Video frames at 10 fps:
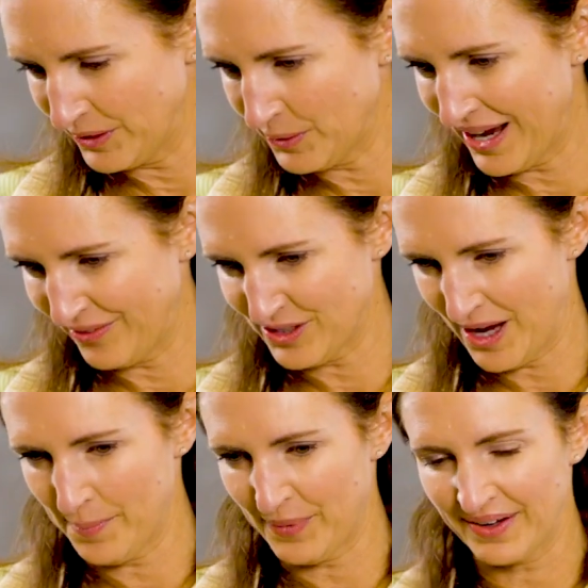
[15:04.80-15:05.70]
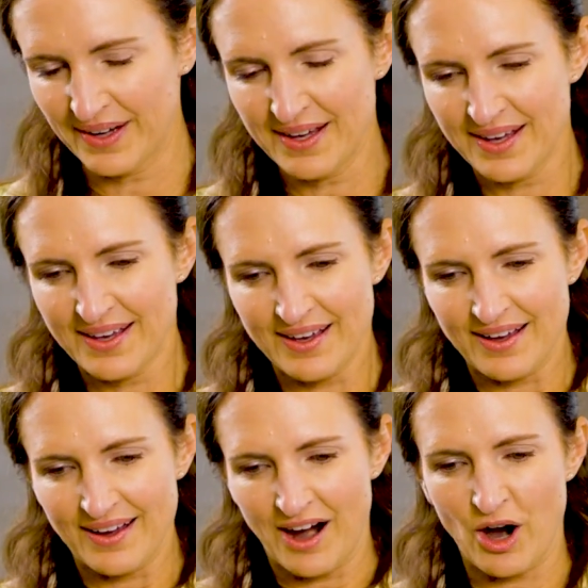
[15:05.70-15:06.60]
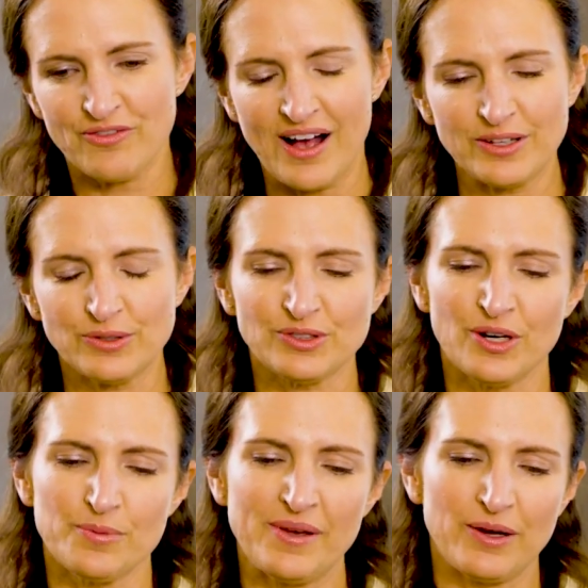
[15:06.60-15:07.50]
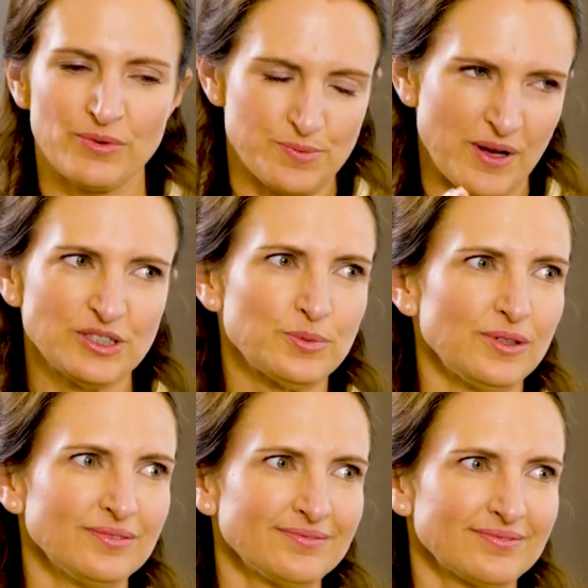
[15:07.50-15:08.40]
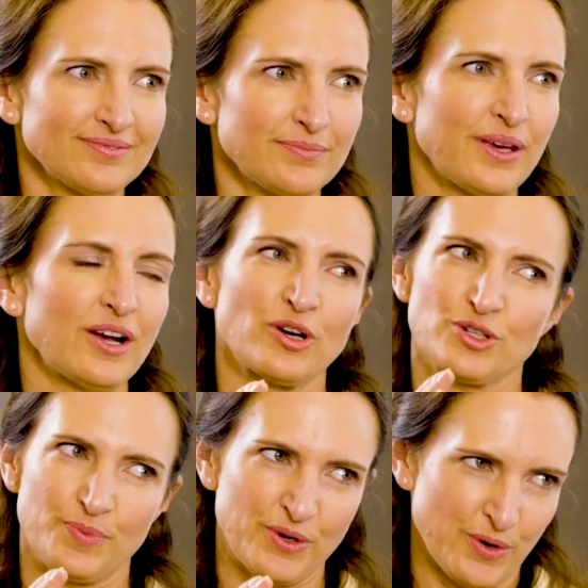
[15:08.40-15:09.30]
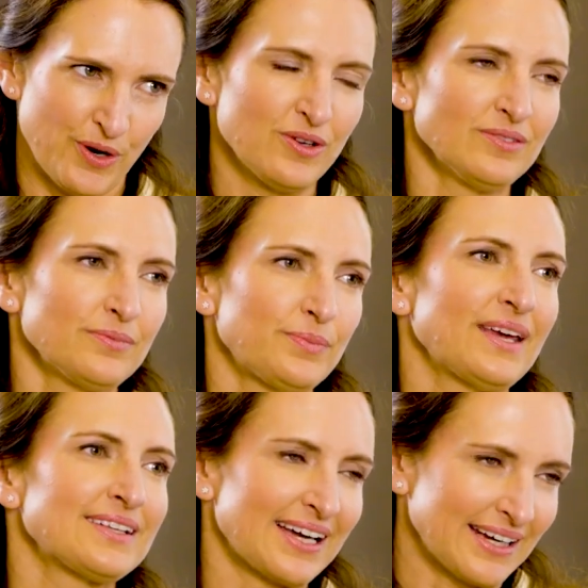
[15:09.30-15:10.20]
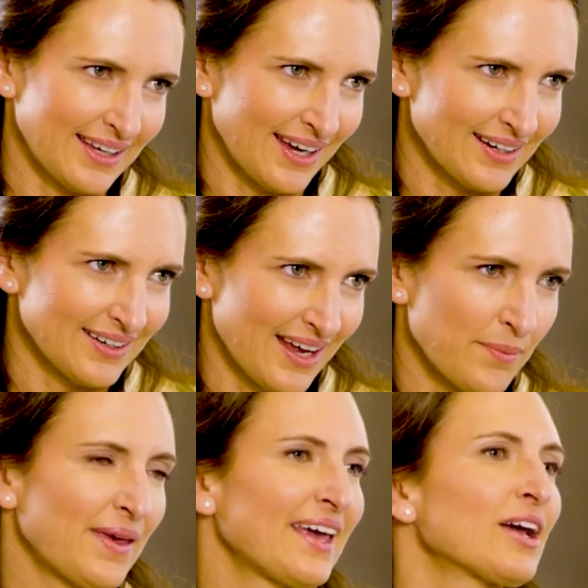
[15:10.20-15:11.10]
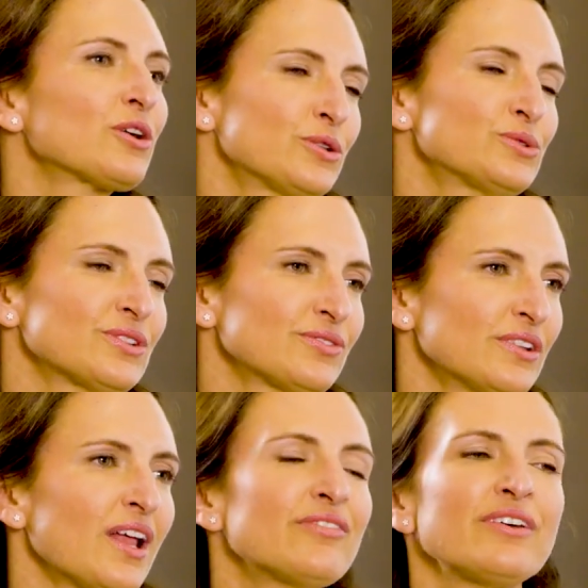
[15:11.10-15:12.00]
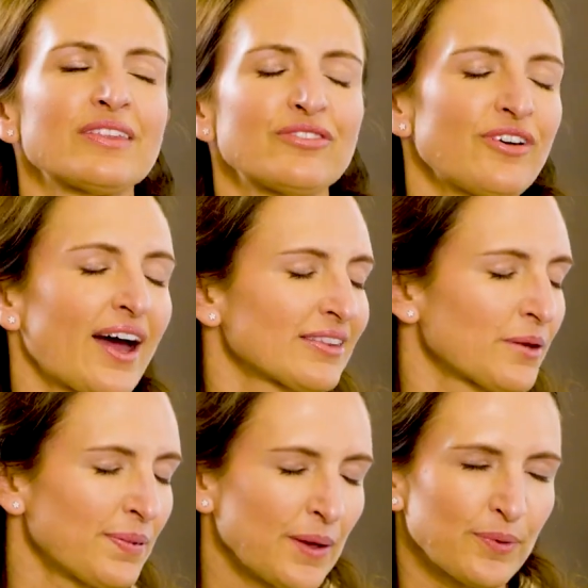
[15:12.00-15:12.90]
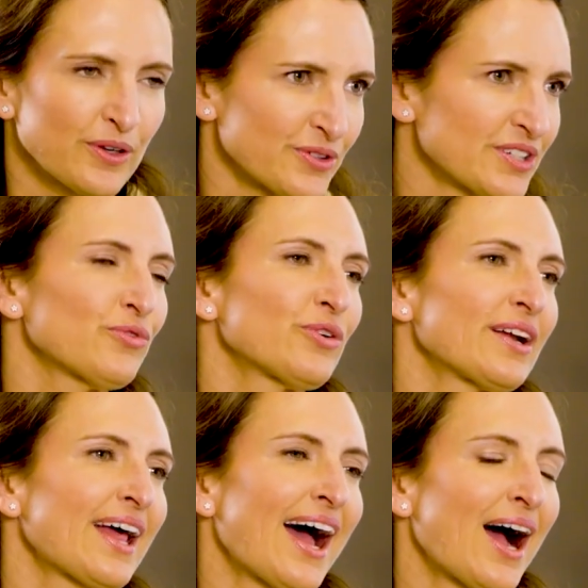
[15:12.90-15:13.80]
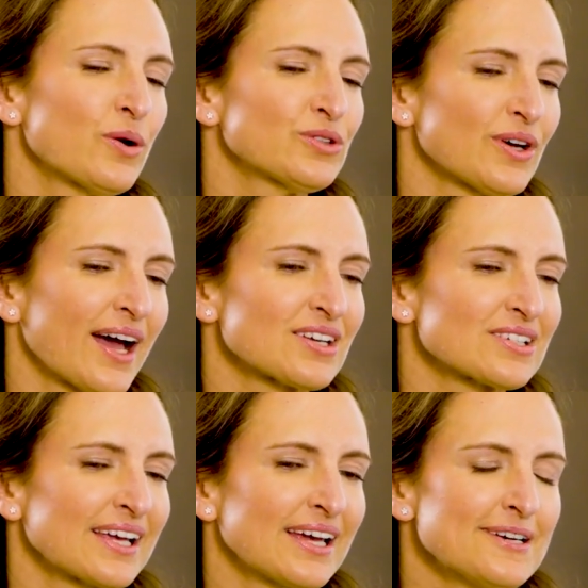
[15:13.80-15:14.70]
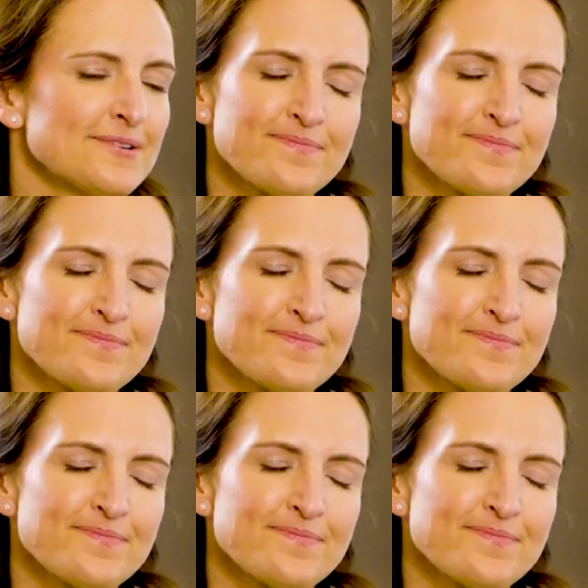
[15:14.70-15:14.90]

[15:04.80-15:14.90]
don't have time. But our values are being responsible, being entrepreneurial, being dedicated, and being inclusive. Loving the fact that people are different and how to actually